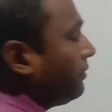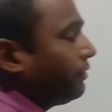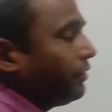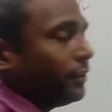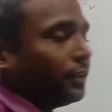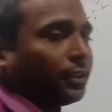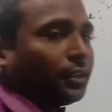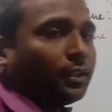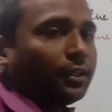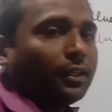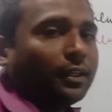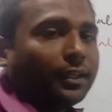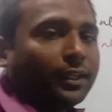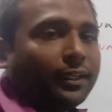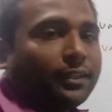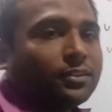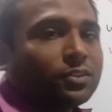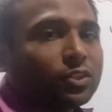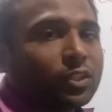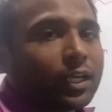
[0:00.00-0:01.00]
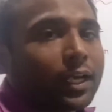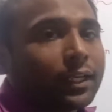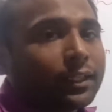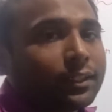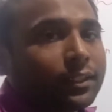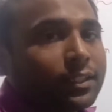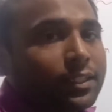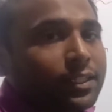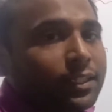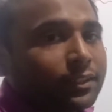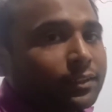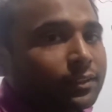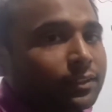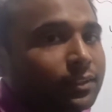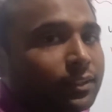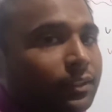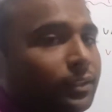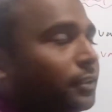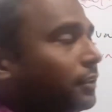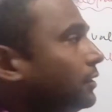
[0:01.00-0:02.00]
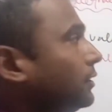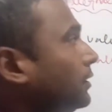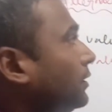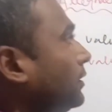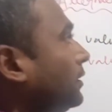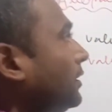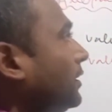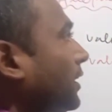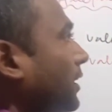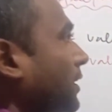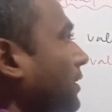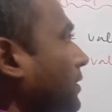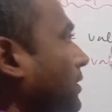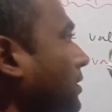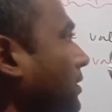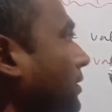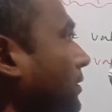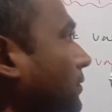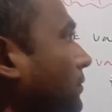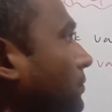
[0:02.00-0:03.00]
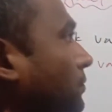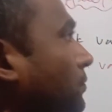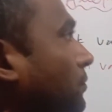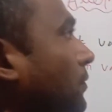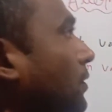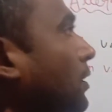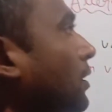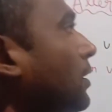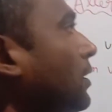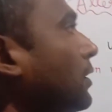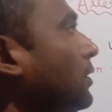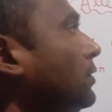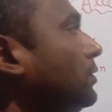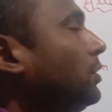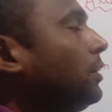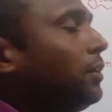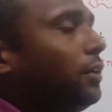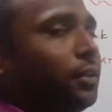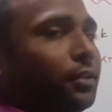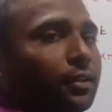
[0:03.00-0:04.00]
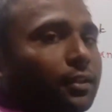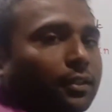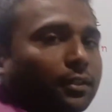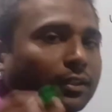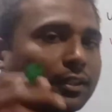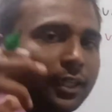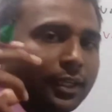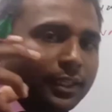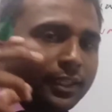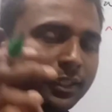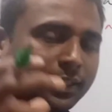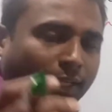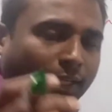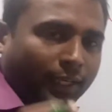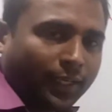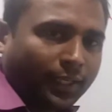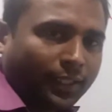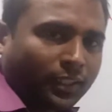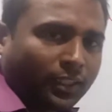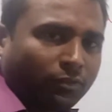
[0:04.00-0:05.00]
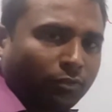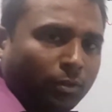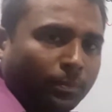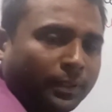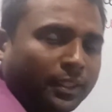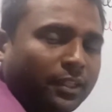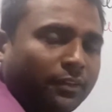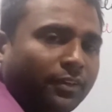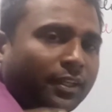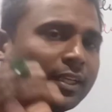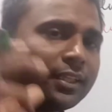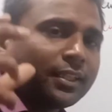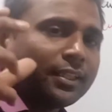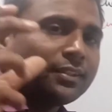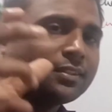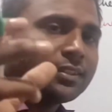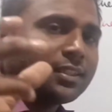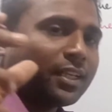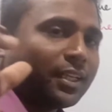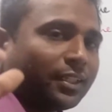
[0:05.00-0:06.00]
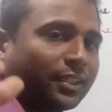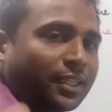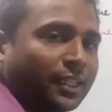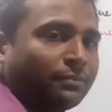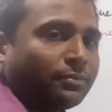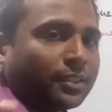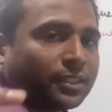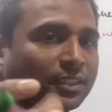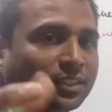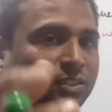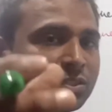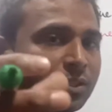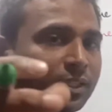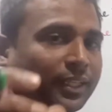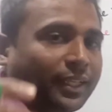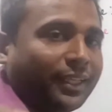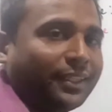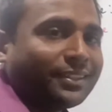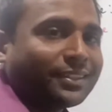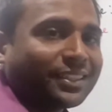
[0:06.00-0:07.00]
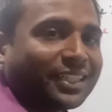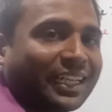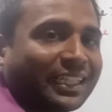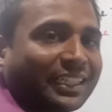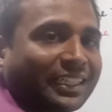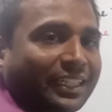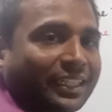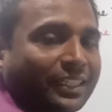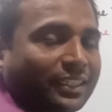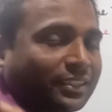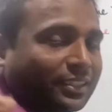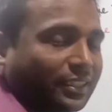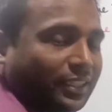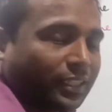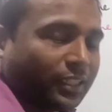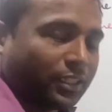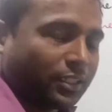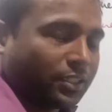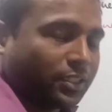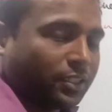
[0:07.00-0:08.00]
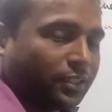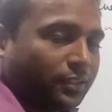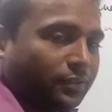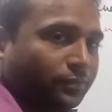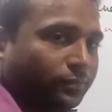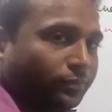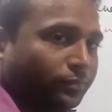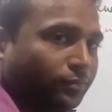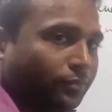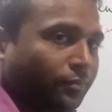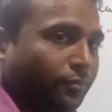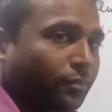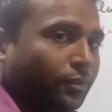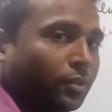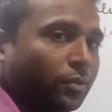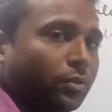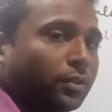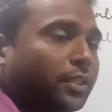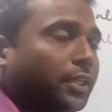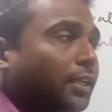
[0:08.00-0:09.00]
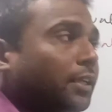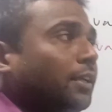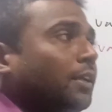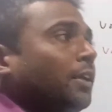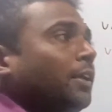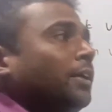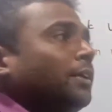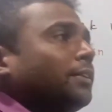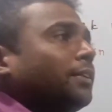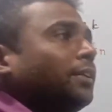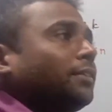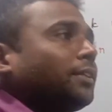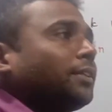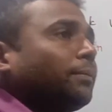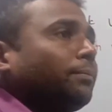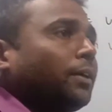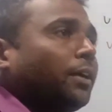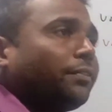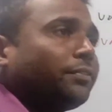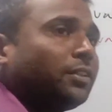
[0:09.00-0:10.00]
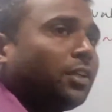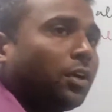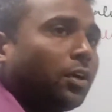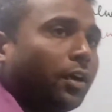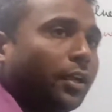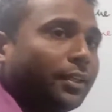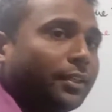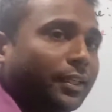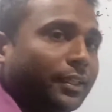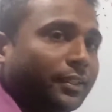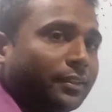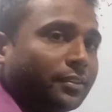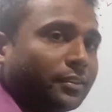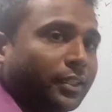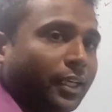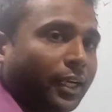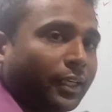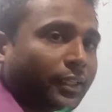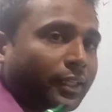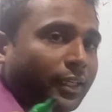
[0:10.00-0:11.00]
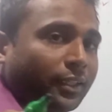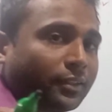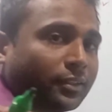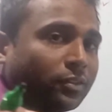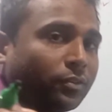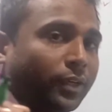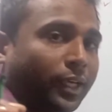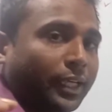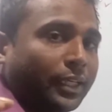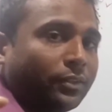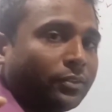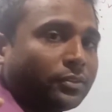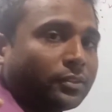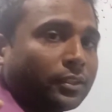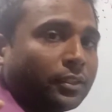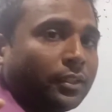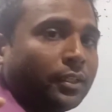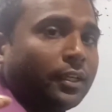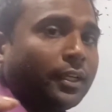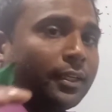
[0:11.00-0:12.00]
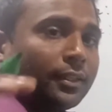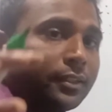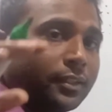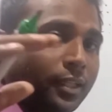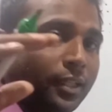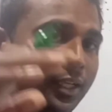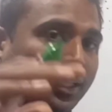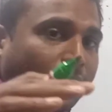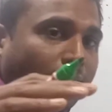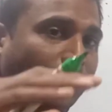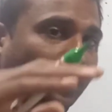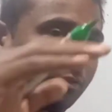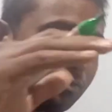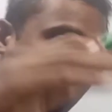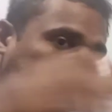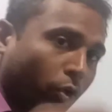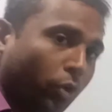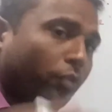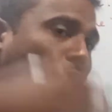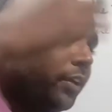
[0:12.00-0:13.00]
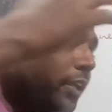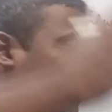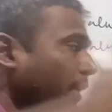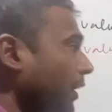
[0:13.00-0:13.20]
for instantaneous current. So the current will be given at instant time, that is called instantaneous current. Okay. The sum of the all the instantaneous values taken over